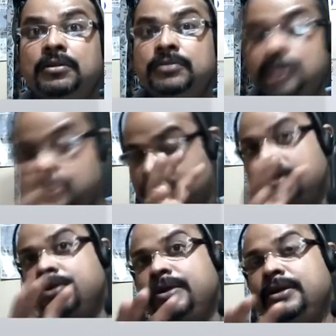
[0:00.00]
This is
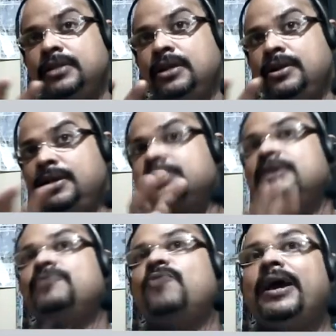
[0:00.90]
the
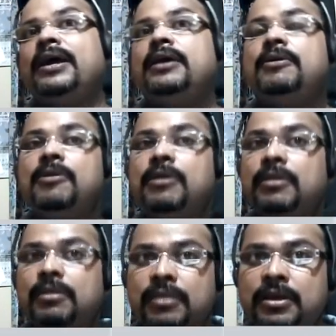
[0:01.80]
reason why
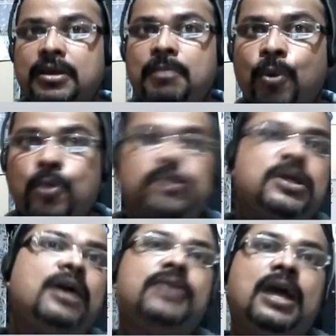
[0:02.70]
both
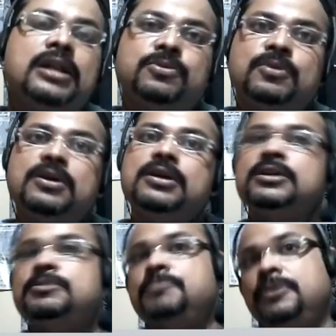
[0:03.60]
are transferred
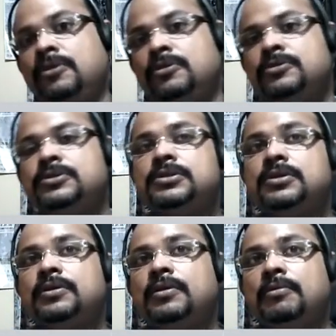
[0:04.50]
is because